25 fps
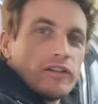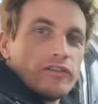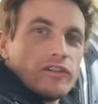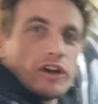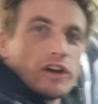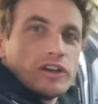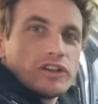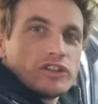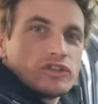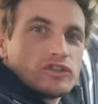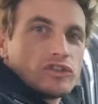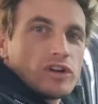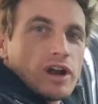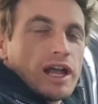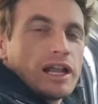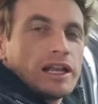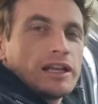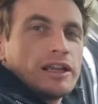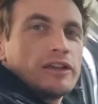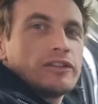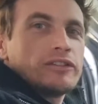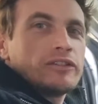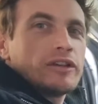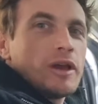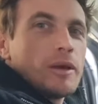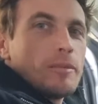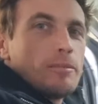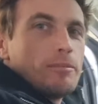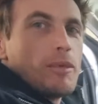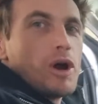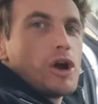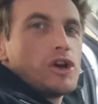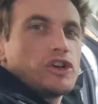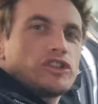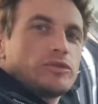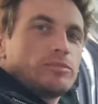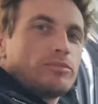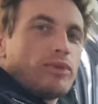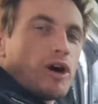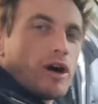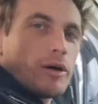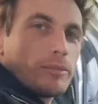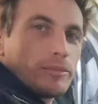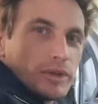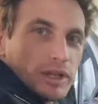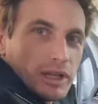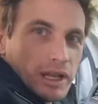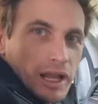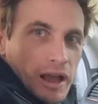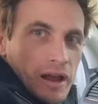of Australia's most
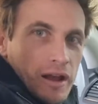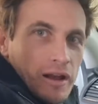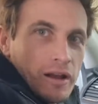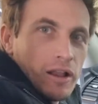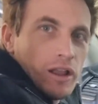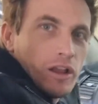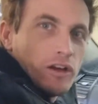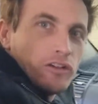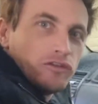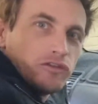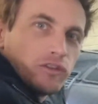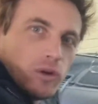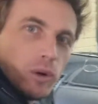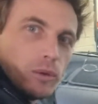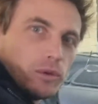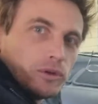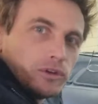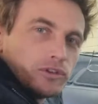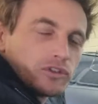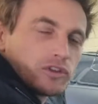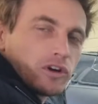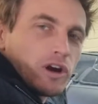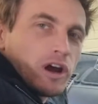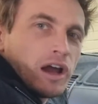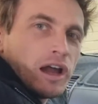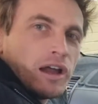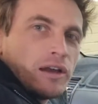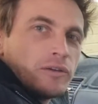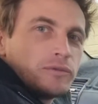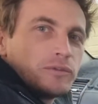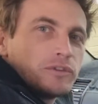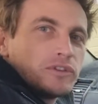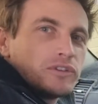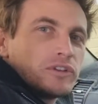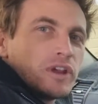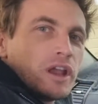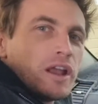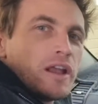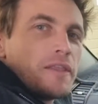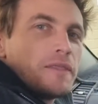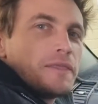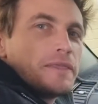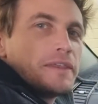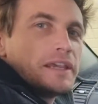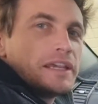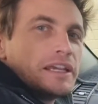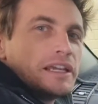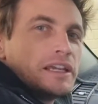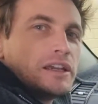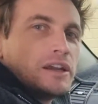popular four-wheel drives,
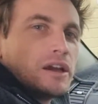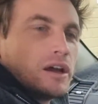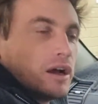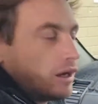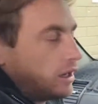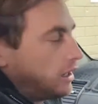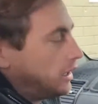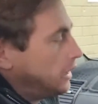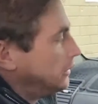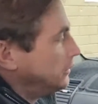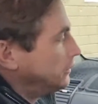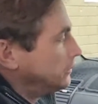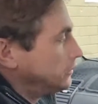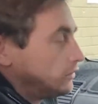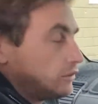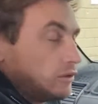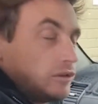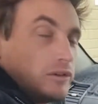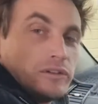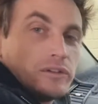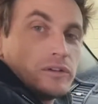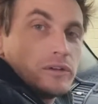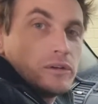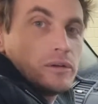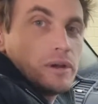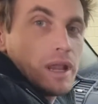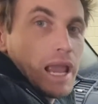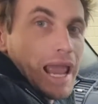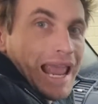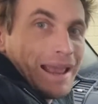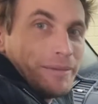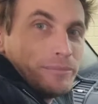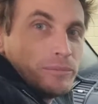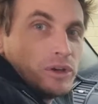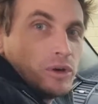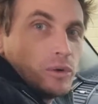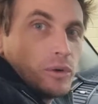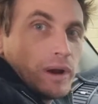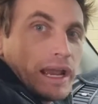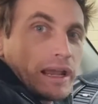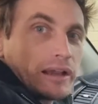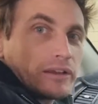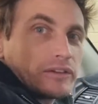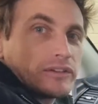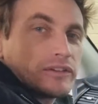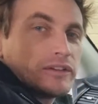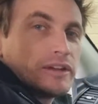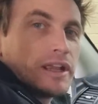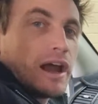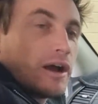the Isuzu
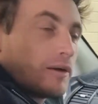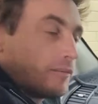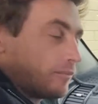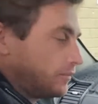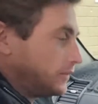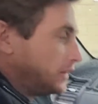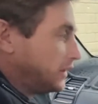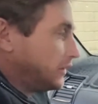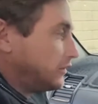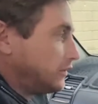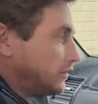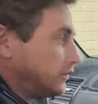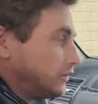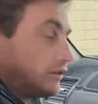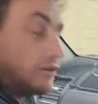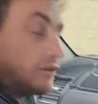MUX. Now, this